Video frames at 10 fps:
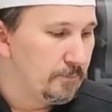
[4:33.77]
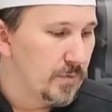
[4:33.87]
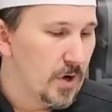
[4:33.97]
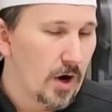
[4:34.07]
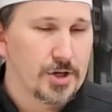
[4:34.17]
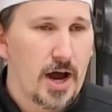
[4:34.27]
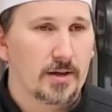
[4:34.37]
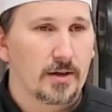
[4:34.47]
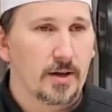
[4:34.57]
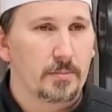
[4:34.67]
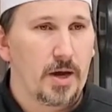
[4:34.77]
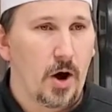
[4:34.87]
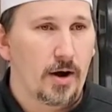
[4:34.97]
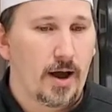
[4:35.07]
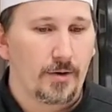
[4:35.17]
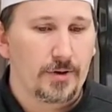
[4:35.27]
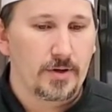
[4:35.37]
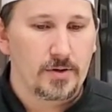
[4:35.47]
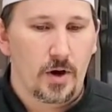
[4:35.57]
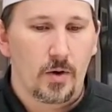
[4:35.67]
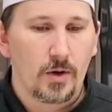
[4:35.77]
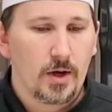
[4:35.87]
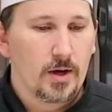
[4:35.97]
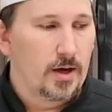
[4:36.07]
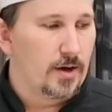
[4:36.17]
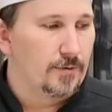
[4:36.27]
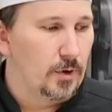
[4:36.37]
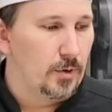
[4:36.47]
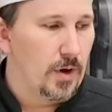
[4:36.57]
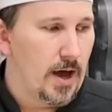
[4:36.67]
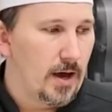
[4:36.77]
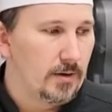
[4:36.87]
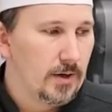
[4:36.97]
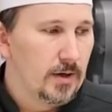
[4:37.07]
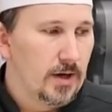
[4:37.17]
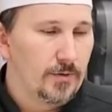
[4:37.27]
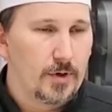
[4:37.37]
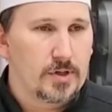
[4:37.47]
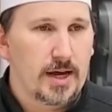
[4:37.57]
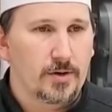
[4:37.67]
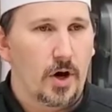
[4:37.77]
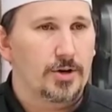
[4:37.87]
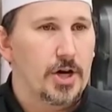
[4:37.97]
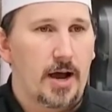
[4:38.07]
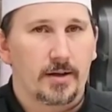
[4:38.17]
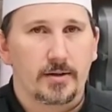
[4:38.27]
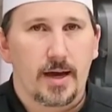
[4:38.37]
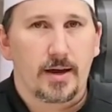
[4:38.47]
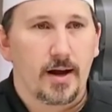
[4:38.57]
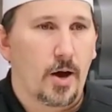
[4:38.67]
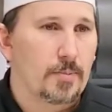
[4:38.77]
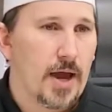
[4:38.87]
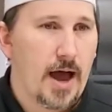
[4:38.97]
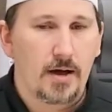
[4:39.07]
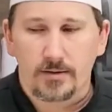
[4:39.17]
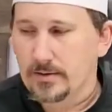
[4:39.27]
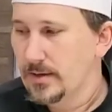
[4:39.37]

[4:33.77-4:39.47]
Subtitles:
Dark chocolate can be heart healthy, so if you take dark chocolate, that can help you out.